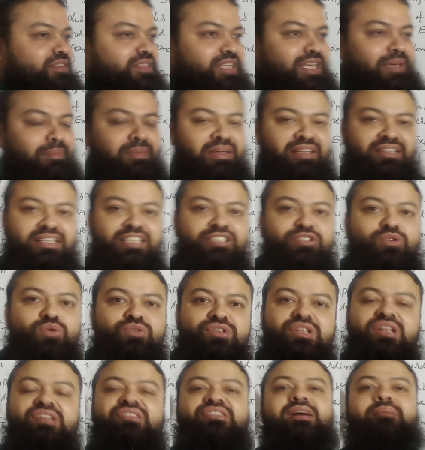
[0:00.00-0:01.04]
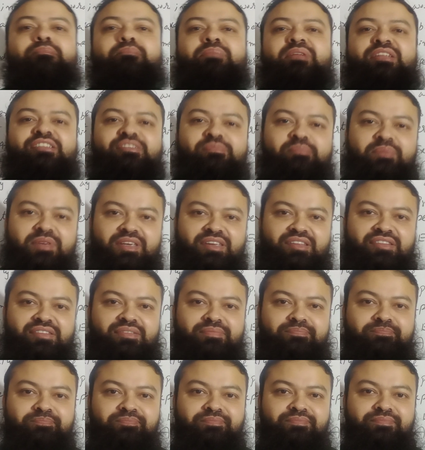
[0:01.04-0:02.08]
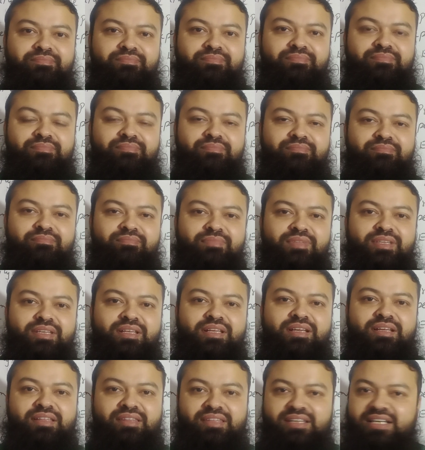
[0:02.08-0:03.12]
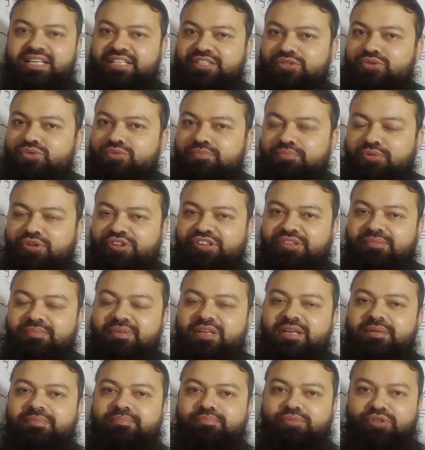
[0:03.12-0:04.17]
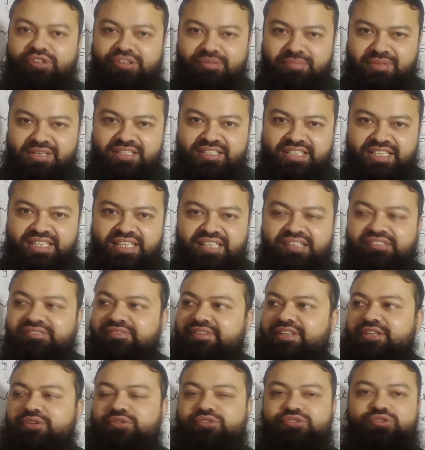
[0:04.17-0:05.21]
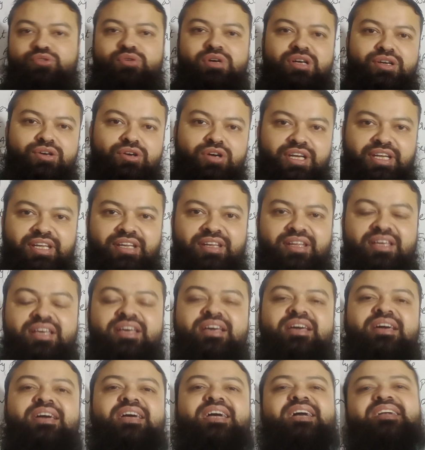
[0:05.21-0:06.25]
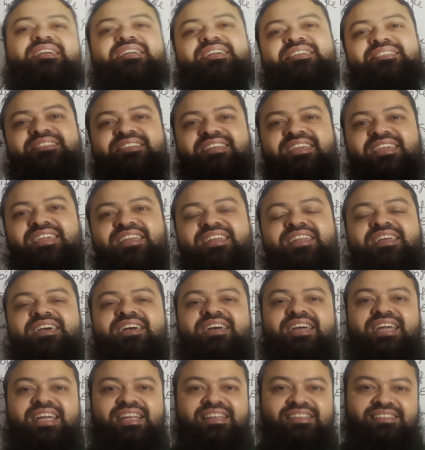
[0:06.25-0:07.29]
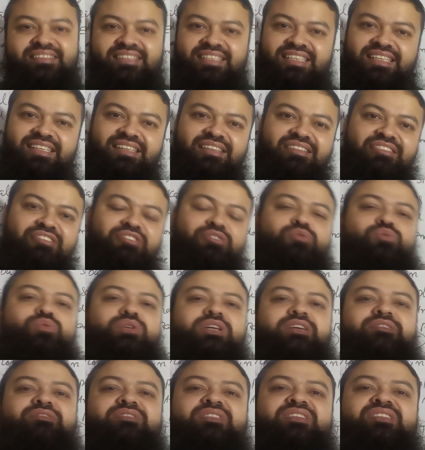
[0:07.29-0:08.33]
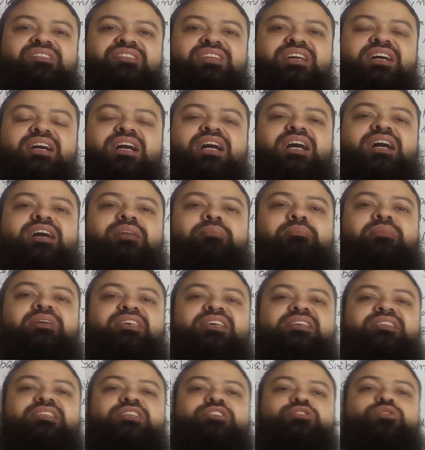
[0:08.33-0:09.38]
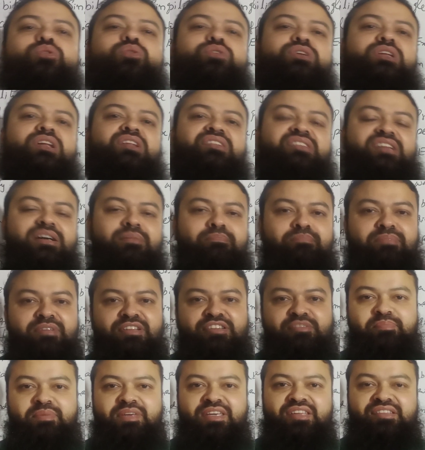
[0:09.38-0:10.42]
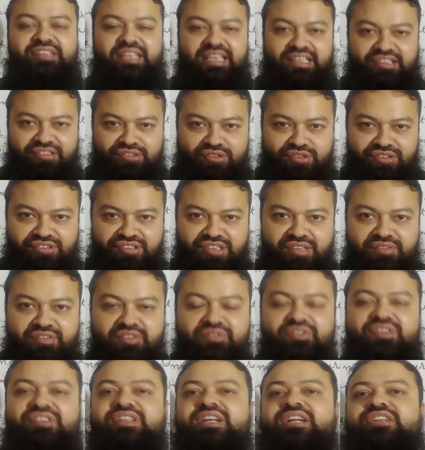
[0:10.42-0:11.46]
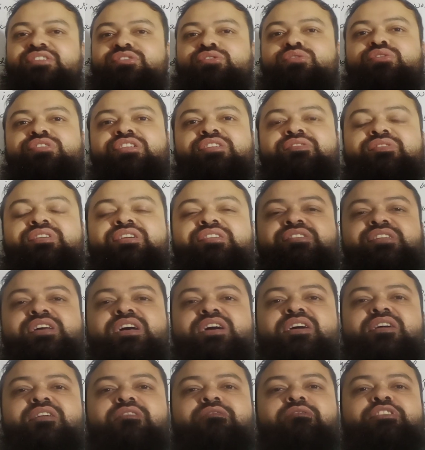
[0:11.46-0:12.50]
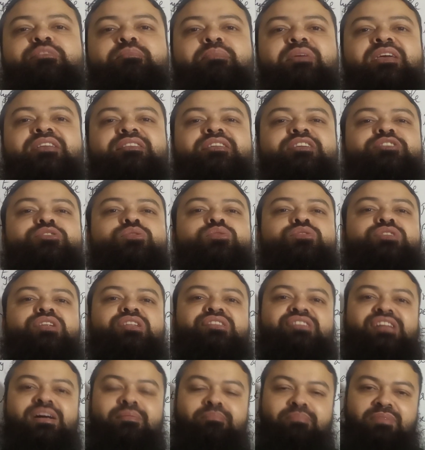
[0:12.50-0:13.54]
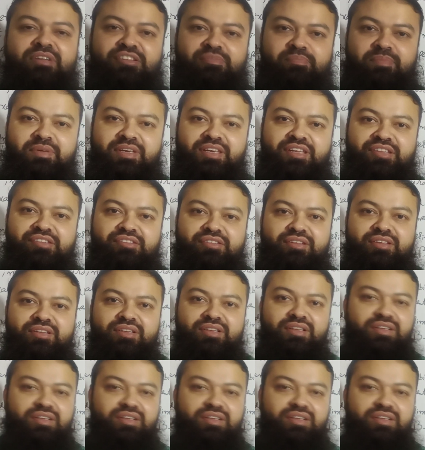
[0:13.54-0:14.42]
they make the total sample space. There are two possibilities when you throw a coin, head and tail, and these two events are making the total sample space. Exhaustive events are those events which make the total sample space